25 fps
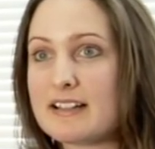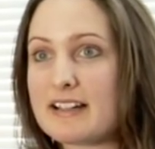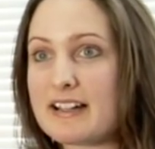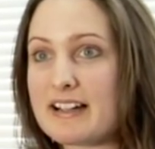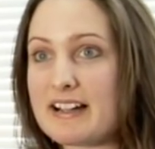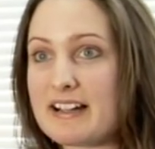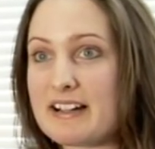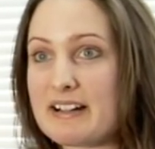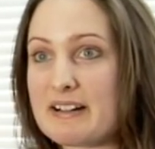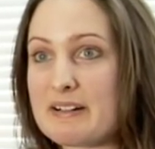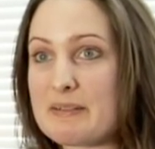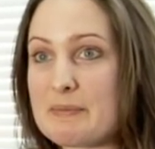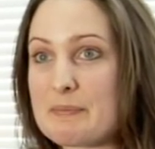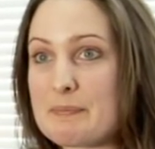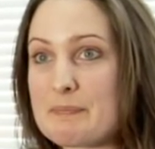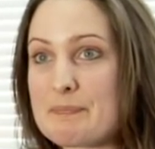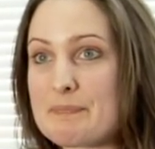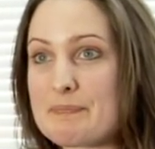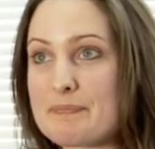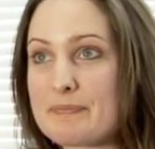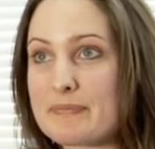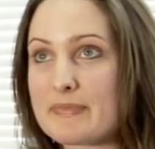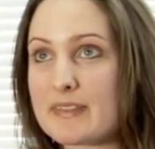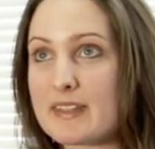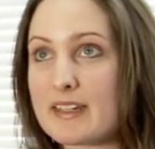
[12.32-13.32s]

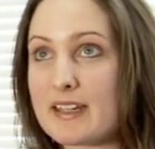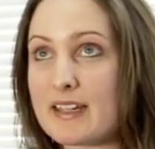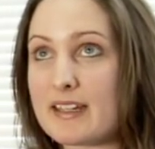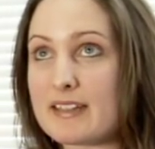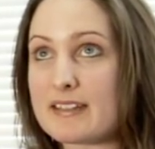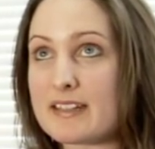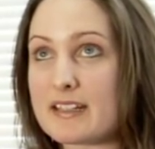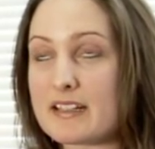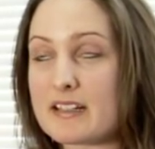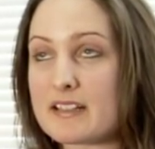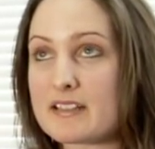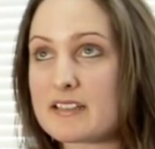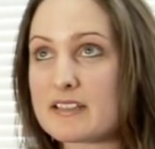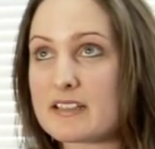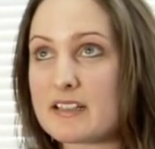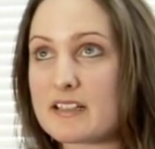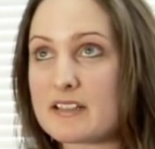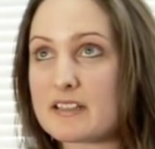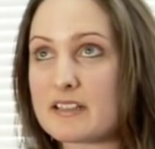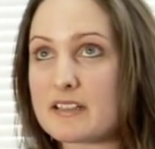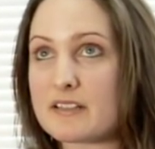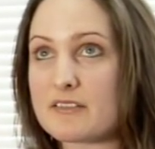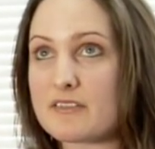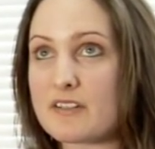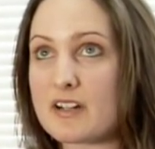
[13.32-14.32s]
And then I
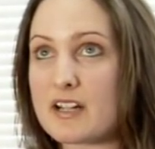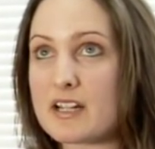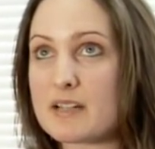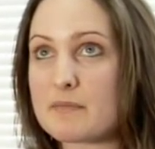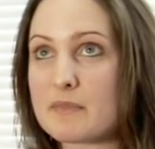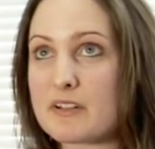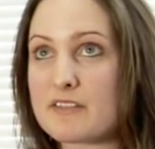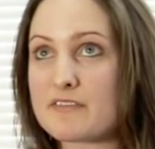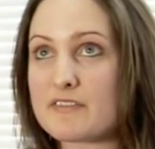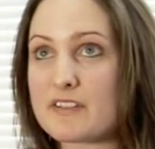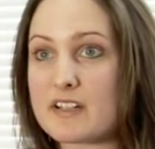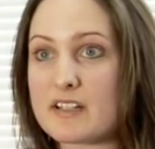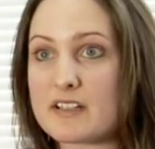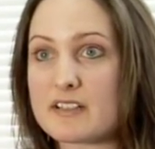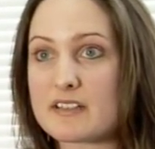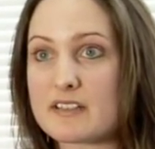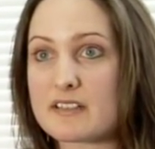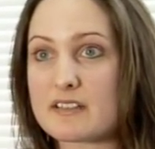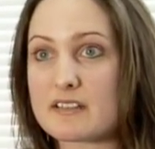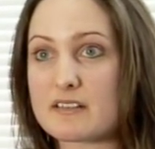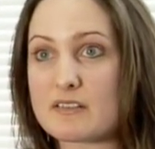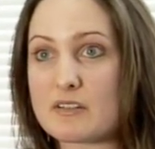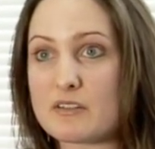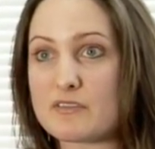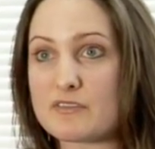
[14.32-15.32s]
started to write my
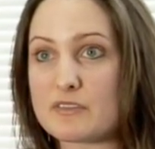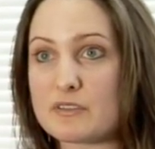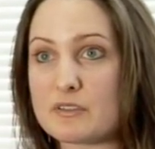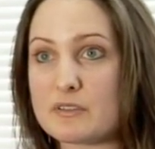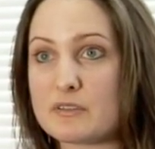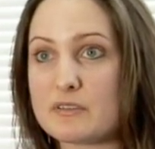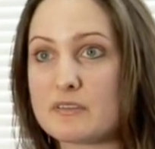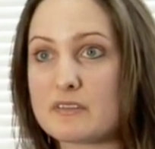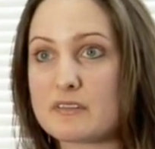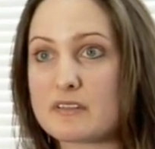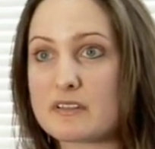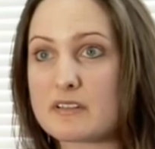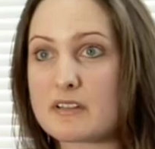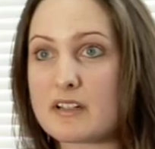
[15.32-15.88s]
first novel